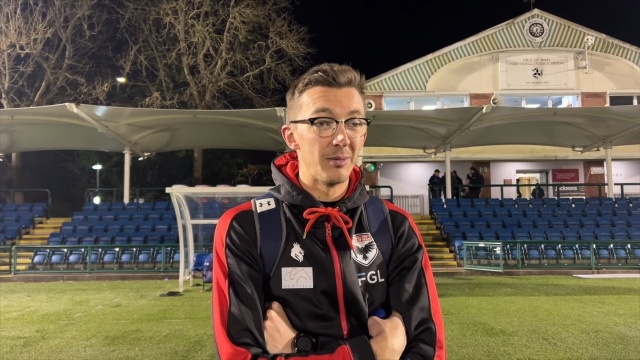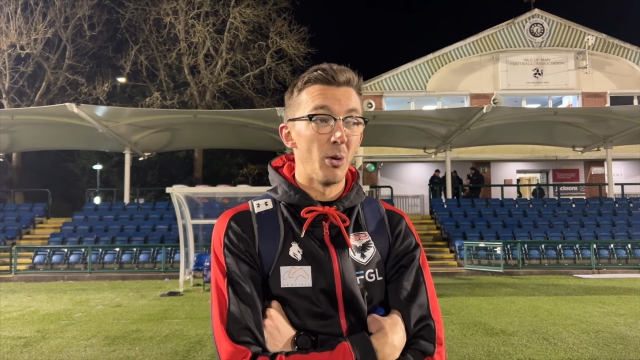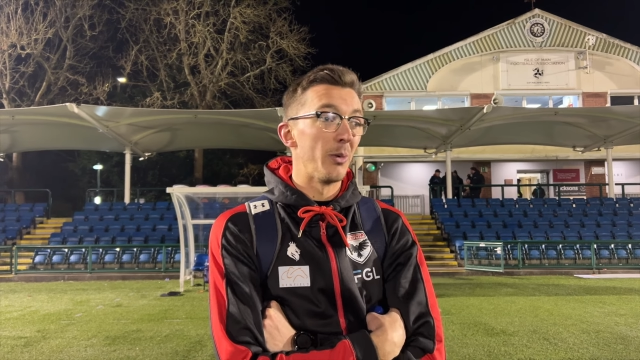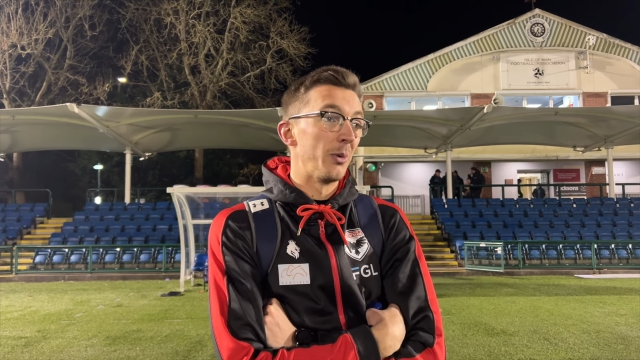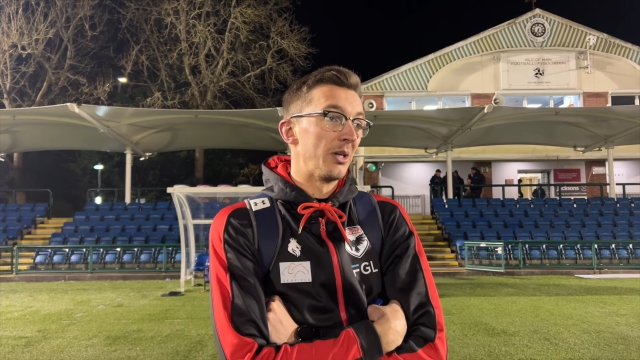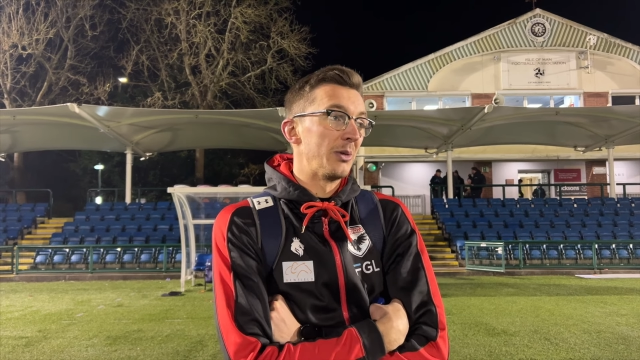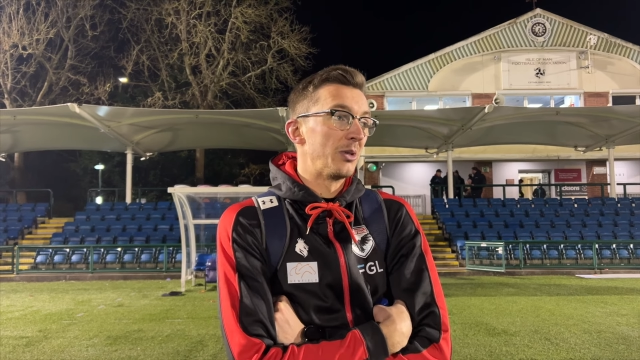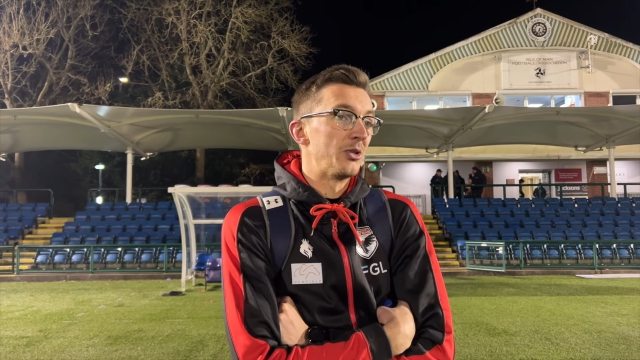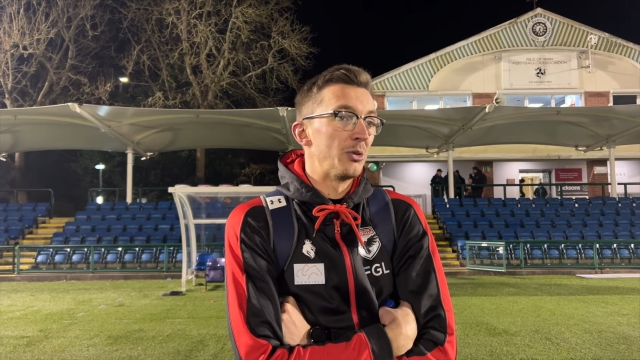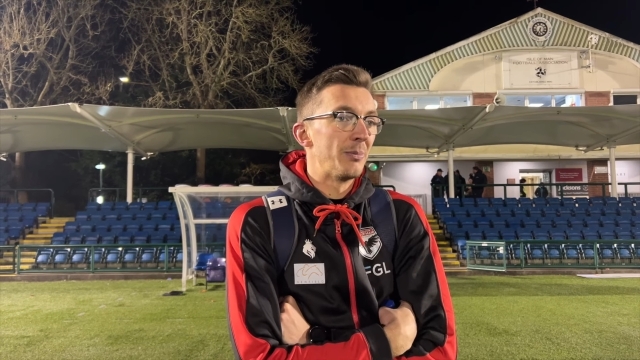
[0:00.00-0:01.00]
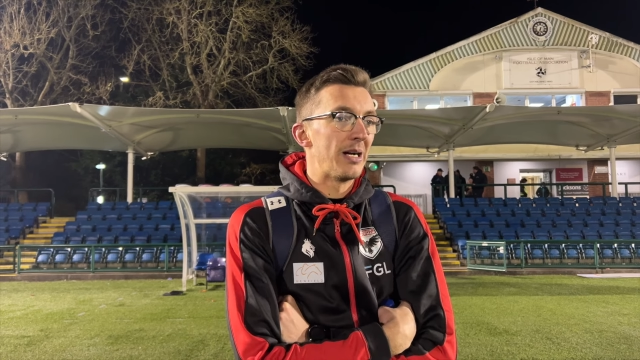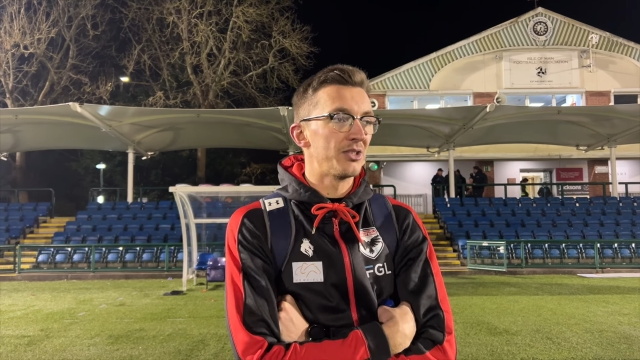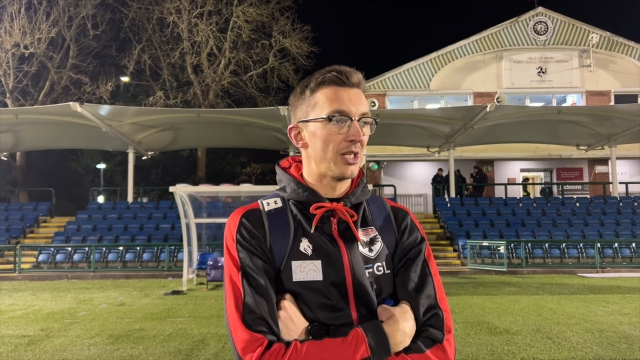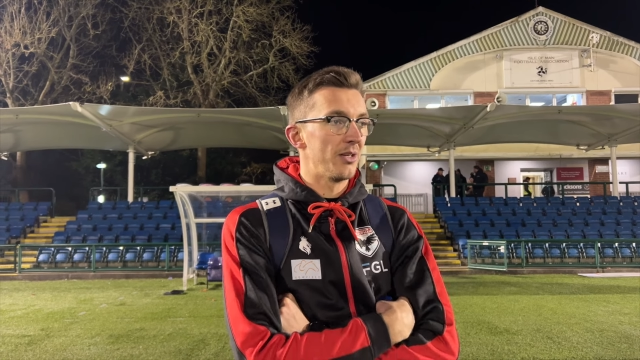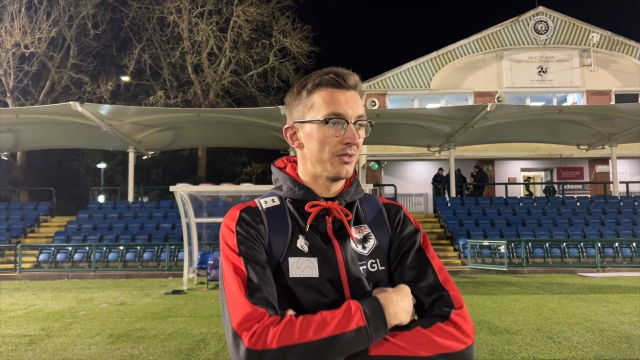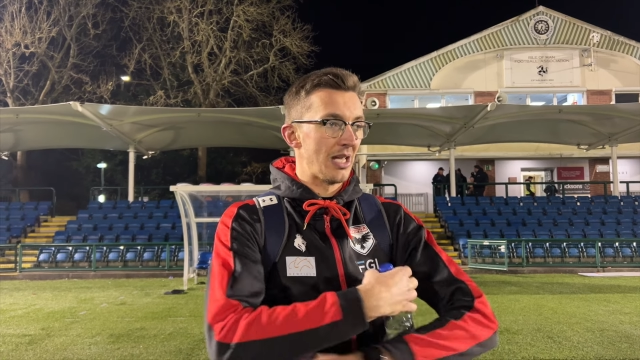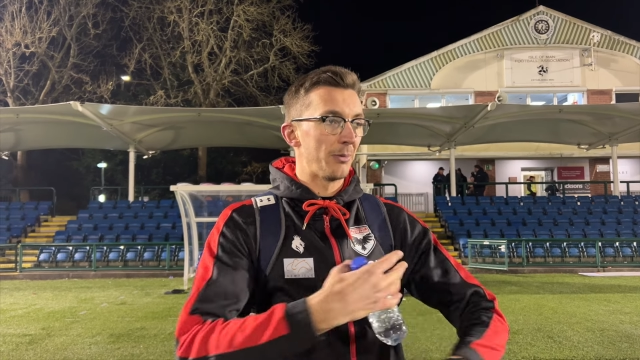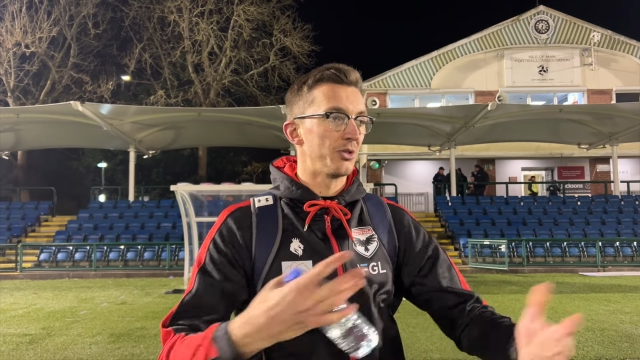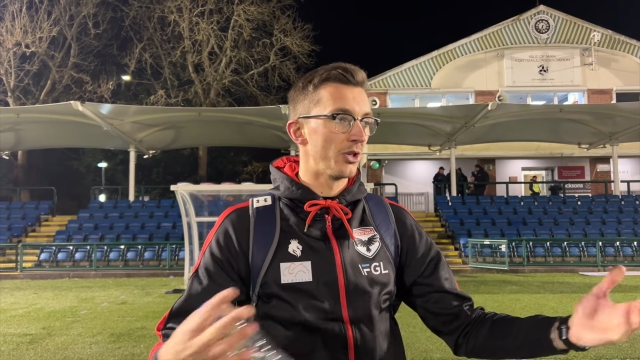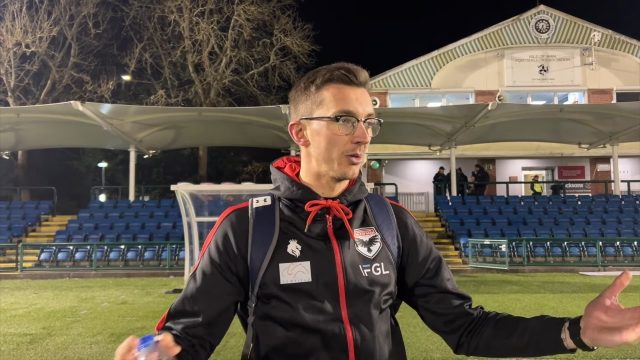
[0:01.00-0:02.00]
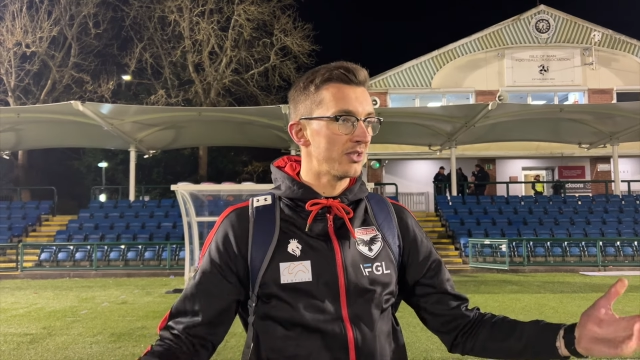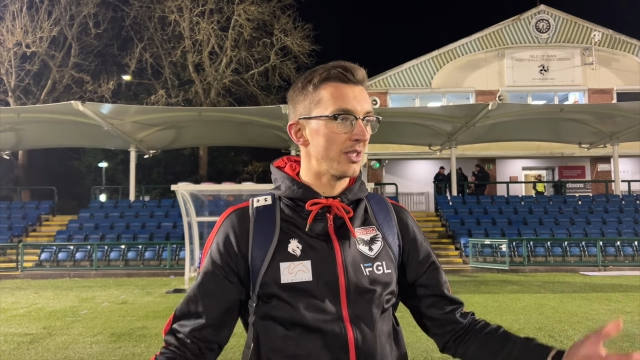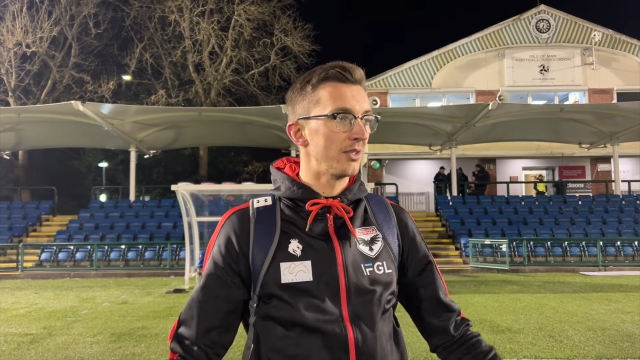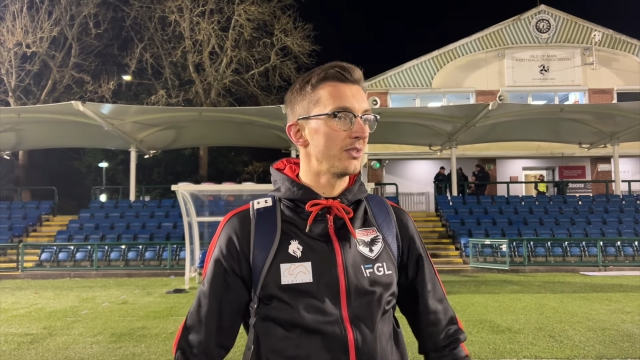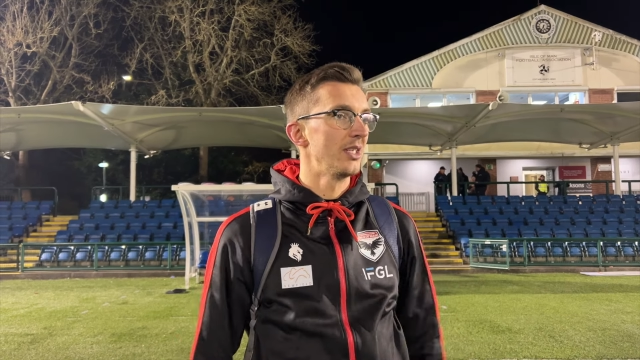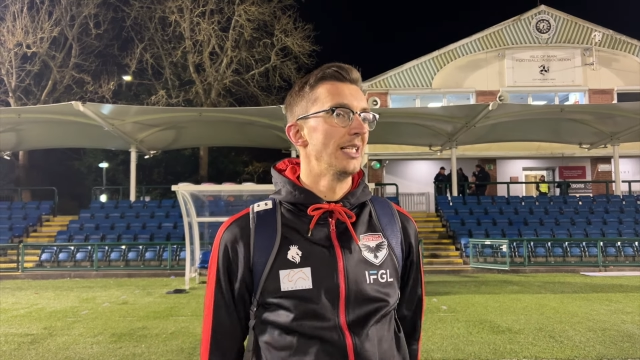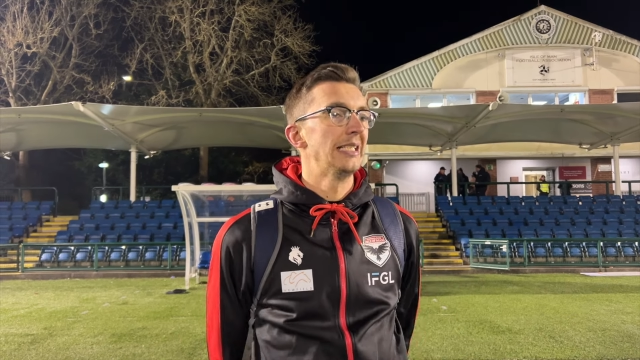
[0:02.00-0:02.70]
and what we want to do about ourselves and how we show ourselves.